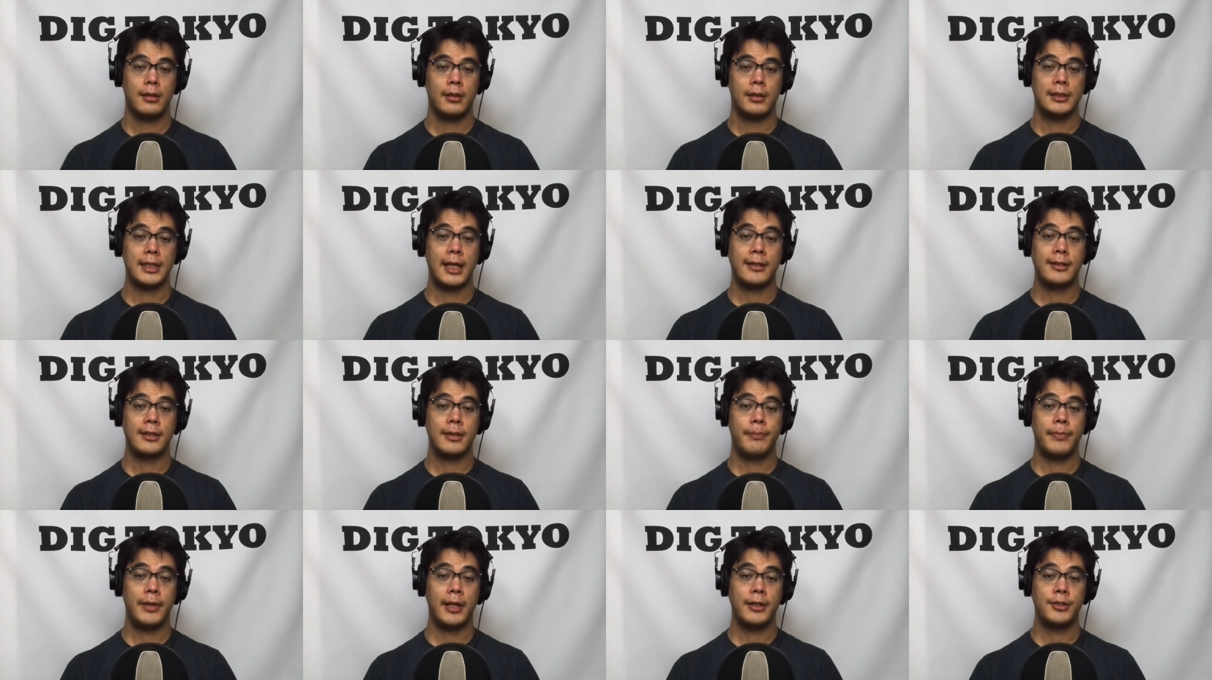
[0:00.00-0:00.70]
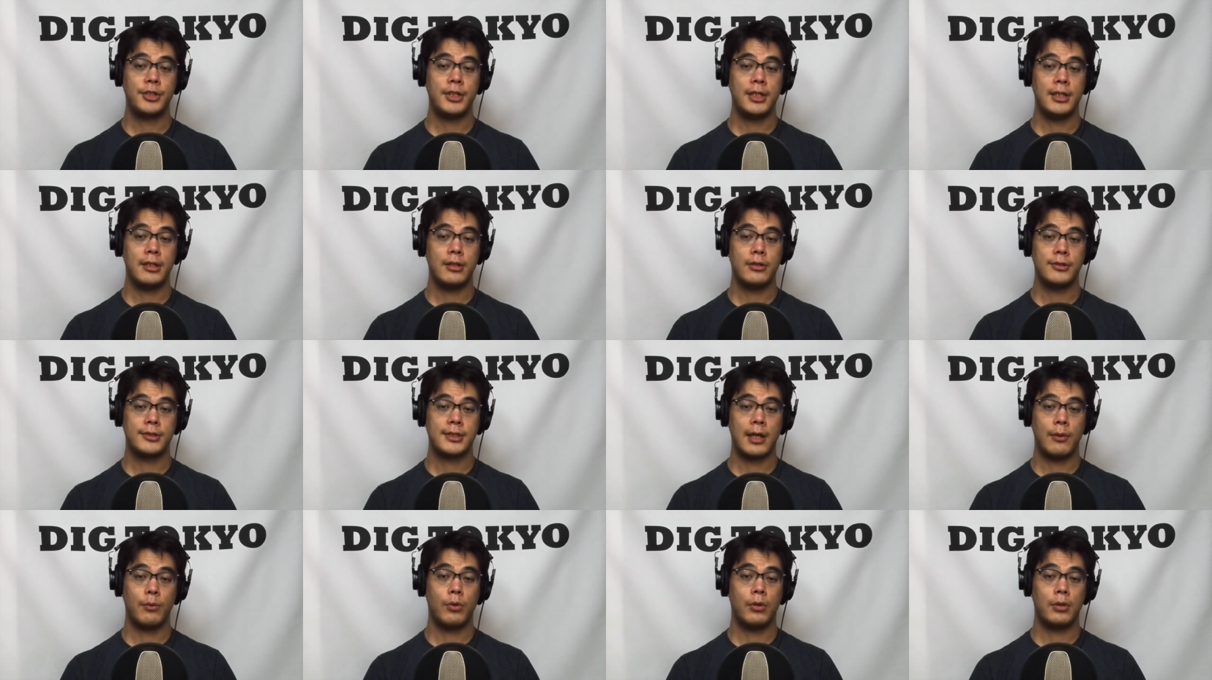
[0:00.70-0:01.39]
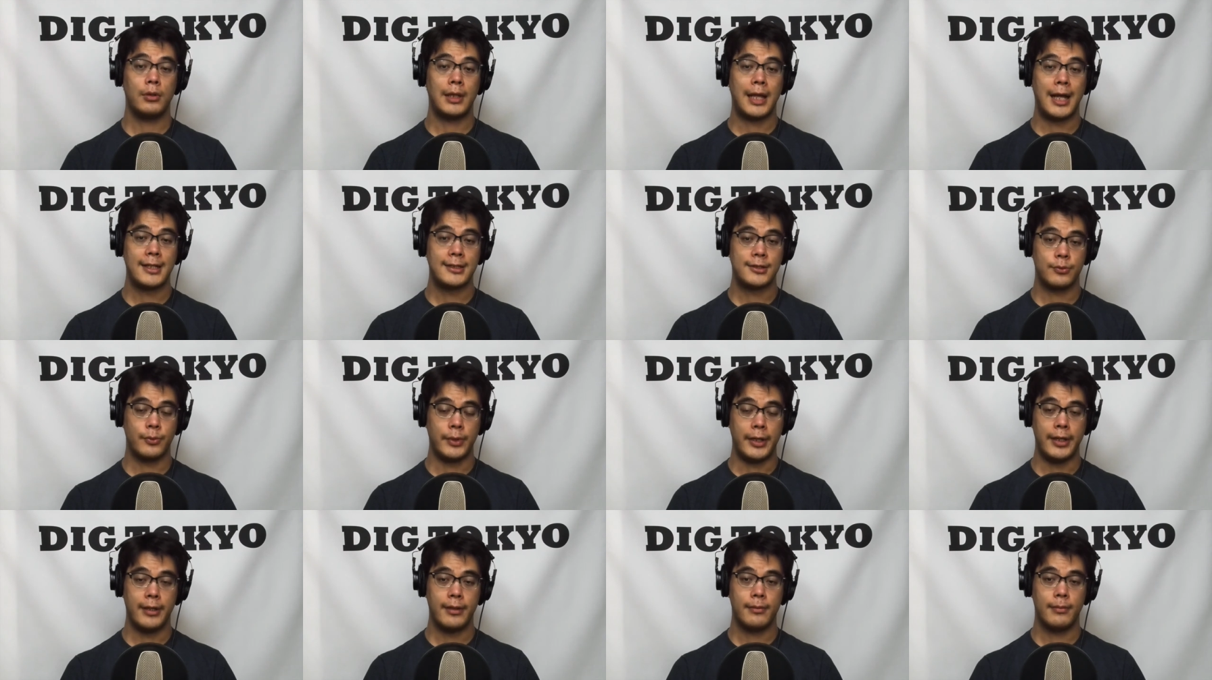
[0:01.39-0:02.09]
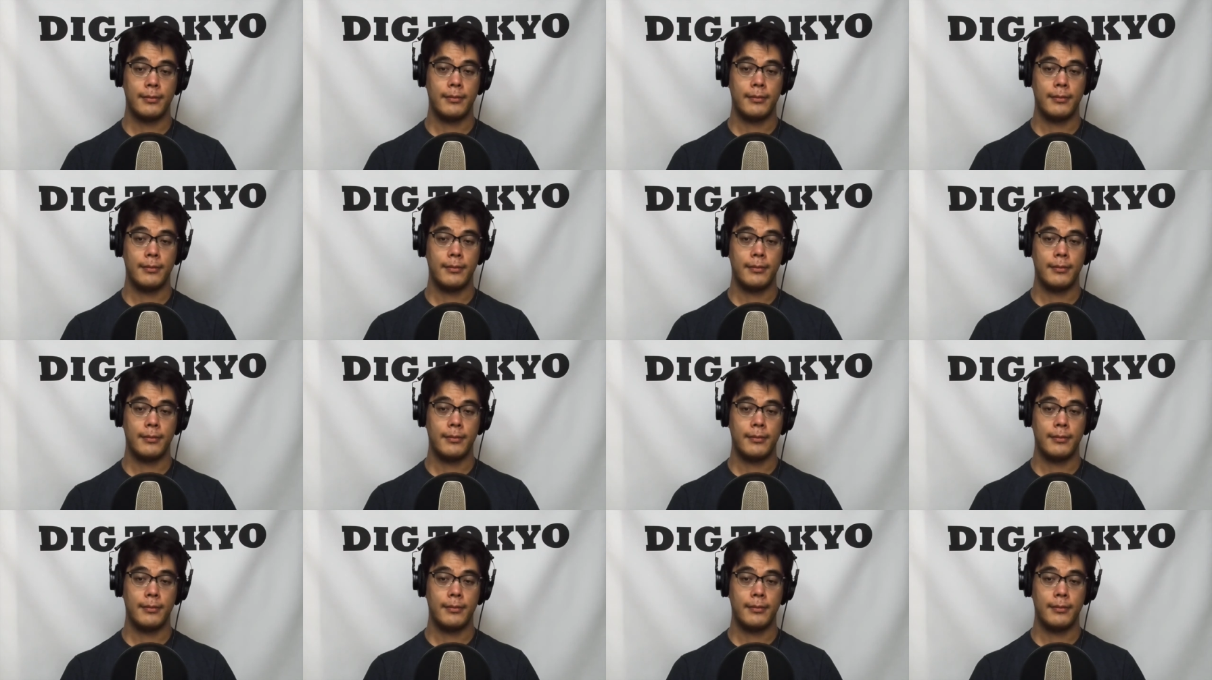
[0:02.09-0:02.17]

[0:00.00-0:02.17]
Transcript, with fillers: Like the pink chinos I wore last week,